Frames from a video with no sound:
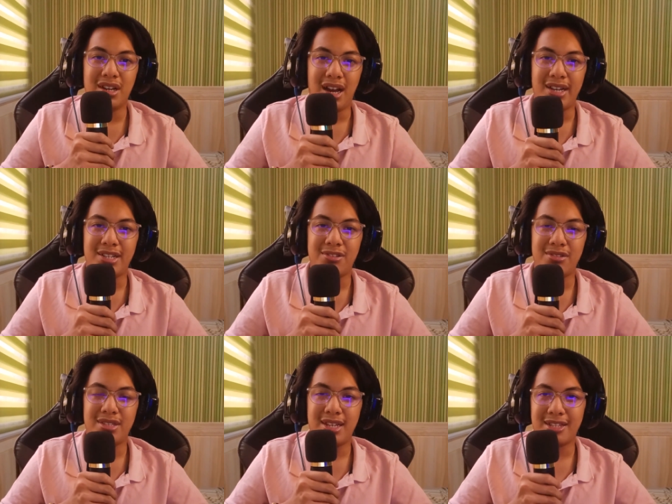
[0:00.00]
I know
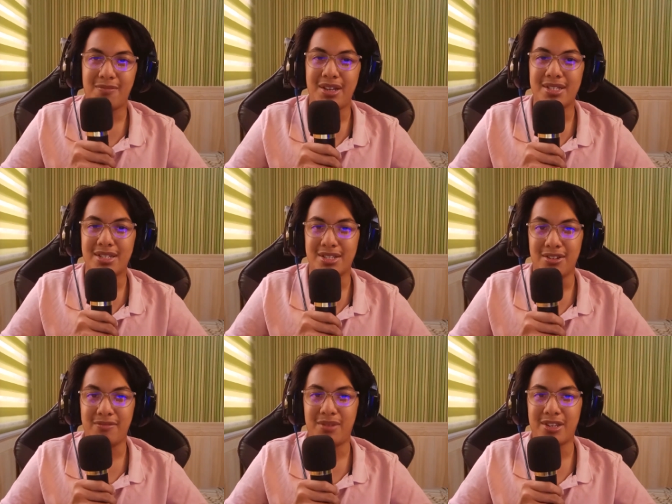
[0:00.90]
databases
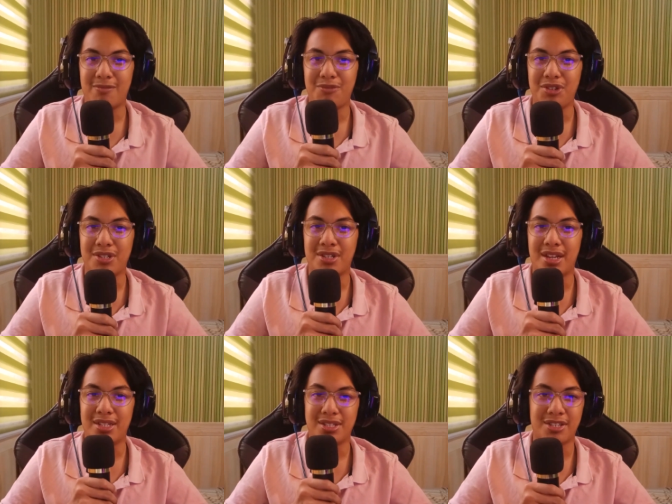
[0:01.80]
of my computer
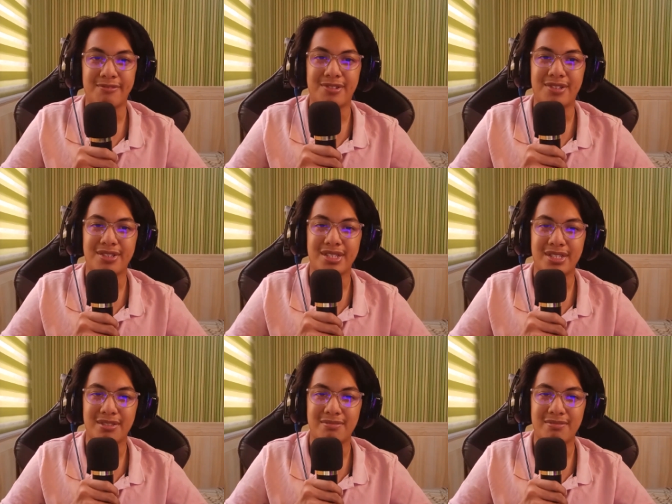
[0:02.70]
and servers.